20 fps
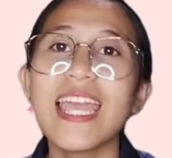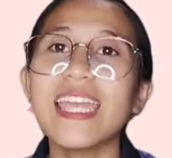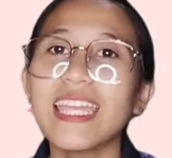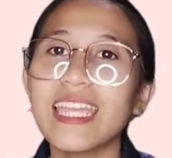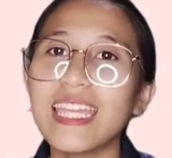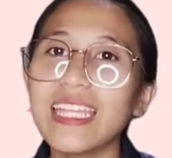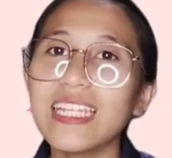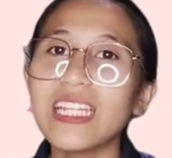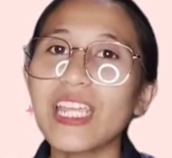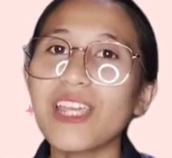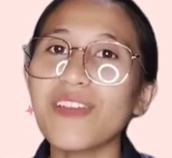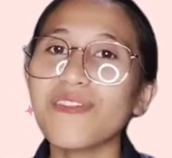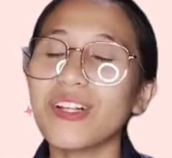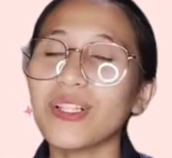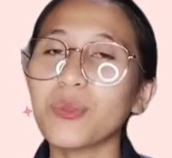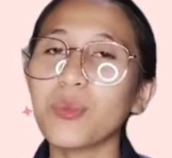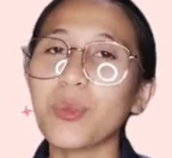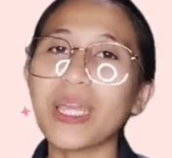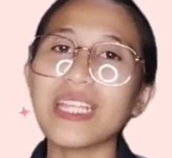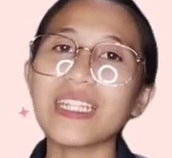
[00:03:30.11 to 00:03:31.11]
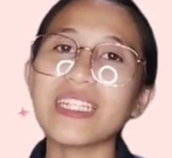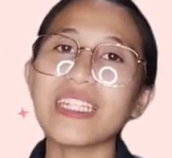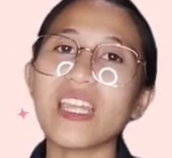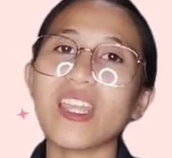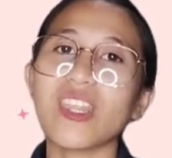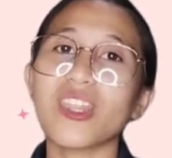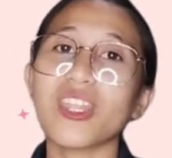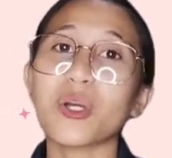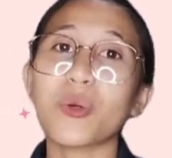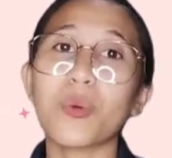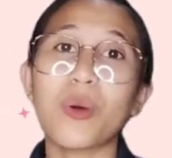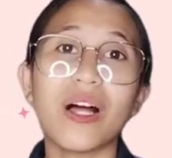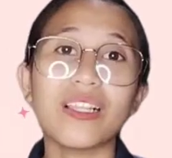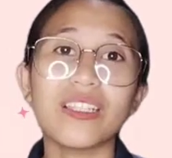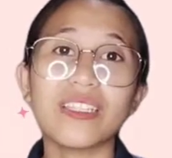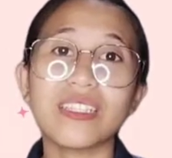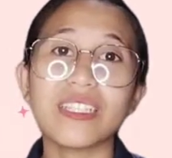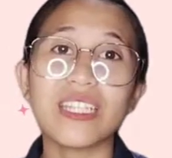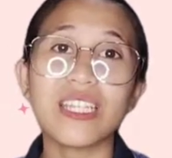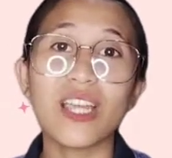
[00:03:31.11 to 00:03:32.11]
in evaluating the
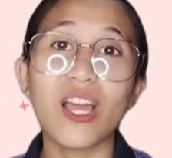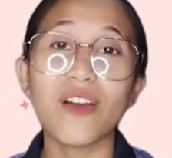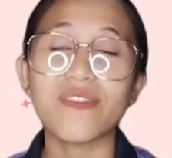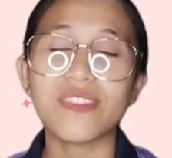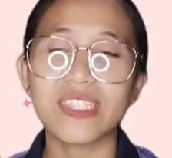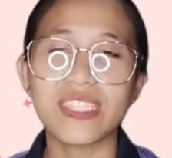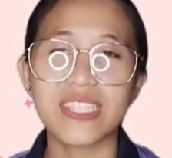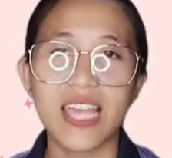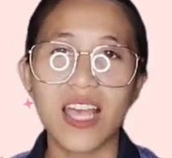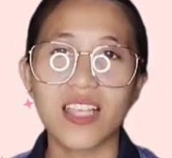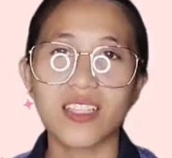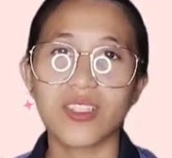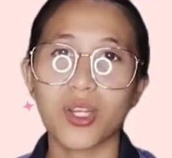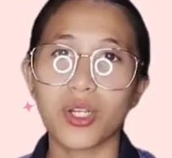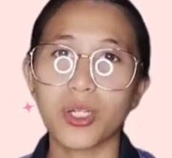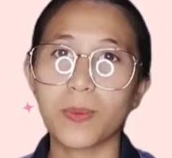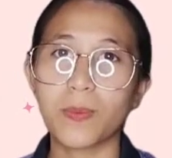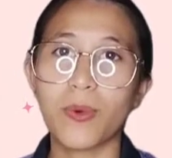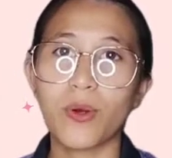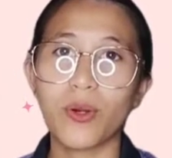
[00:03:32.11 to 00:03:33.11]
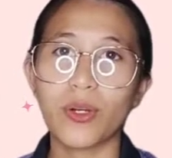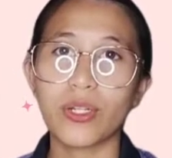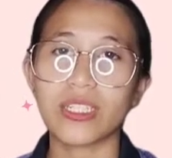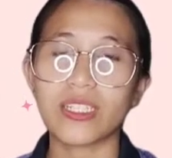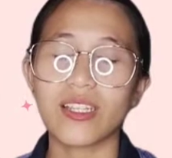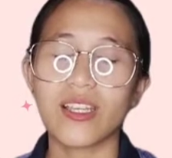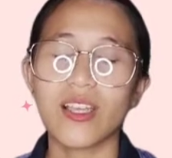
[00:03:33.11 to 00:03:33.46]
quality of CSR report.